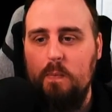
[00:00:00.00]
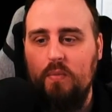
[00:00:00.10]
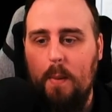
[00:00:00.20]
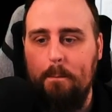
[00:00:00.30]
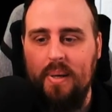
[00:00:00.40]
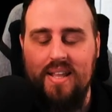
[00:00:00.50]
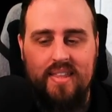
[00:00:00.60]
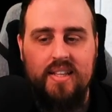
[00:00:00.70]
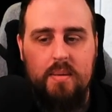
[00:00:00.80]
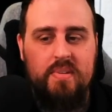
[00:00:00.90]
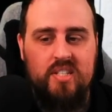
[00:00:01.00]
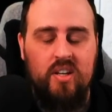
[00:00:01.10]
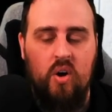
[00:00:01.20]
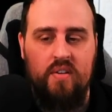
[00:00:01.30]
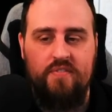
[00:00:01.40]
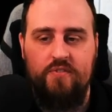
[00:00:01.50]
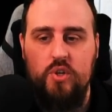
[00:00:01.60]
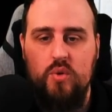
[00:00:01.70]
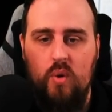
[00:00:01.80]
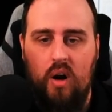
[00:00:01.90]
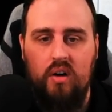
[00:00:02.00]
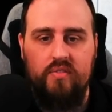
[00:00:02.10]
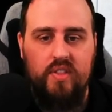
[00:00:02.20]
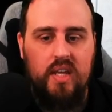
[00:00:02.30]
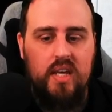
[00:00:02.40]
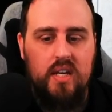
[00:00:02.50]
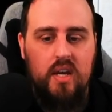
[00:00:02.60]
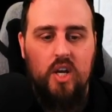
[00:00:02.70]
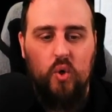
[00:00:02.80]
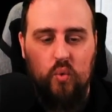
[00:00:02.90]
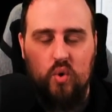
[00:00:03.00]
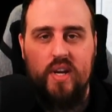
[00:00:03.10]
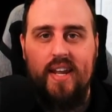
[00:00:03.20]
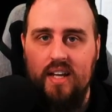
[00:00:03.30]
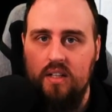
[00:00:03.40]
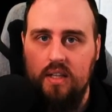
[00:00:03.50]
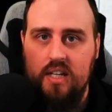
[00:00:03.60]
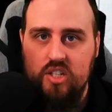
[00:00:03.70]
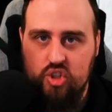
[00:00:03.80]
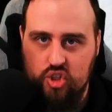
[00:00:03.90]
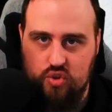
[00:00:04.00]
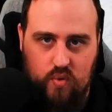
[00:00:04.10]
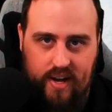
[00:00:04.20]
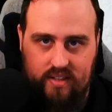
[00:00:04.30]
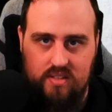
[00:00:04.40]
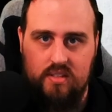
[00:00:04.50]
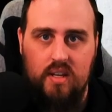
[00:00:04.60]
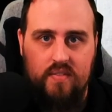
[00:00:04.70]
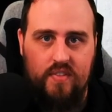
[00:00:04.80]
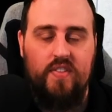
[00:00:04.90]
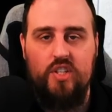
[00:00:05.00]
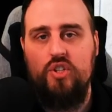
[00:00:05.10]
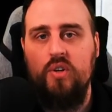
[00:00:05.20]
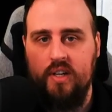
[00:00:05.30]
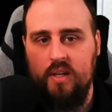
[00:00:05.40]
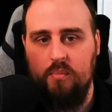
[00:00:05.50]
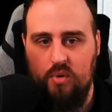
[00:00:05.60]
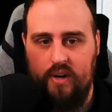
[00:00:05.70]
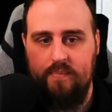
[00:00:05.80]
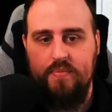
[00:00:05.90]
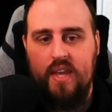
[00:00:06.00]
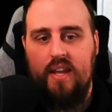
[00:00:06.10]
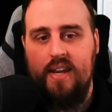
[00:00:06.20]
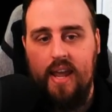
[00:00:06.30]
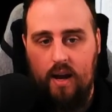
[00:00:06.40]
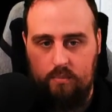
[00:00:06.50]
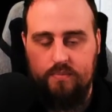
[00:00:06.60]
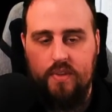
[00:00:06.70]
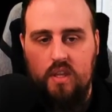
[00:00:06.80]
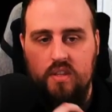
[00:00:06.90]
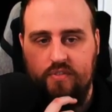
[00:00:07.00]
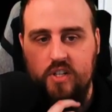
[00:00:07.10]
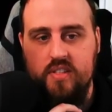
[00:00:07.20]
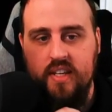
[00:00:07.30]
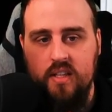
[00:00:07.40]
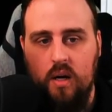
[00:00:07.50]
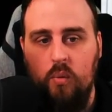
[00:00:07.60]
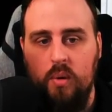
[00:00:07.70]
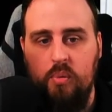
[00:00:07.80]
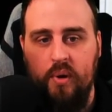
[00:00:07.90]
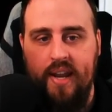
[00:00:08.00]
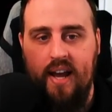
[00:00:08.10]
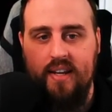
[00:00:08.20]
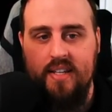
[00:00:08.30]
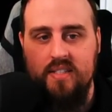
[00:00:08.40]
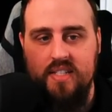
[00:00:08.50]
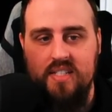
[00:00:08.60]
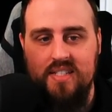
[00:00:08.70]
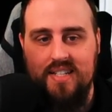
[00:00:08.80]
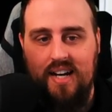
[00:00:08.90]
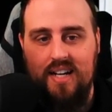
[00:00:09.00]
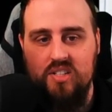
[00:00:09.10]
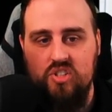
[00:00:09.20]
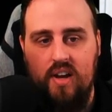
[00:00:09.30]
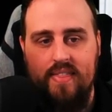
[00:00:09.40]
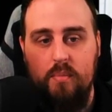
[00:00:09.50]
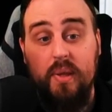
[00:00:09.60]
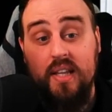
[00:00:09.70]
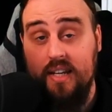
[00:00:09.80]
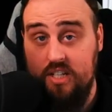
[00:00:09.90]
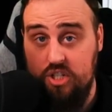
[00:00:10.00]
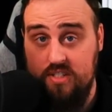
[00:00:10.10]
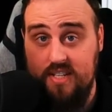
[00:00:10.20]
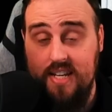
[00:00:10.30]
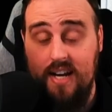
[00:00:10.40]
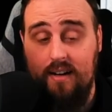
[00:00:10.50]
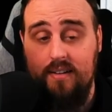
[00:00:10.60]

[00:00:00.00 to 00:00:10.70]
But I think they're missing on a few of the real strengths that this unit can bring. Now, the first thing that I want to point out is the Scythe ability just here.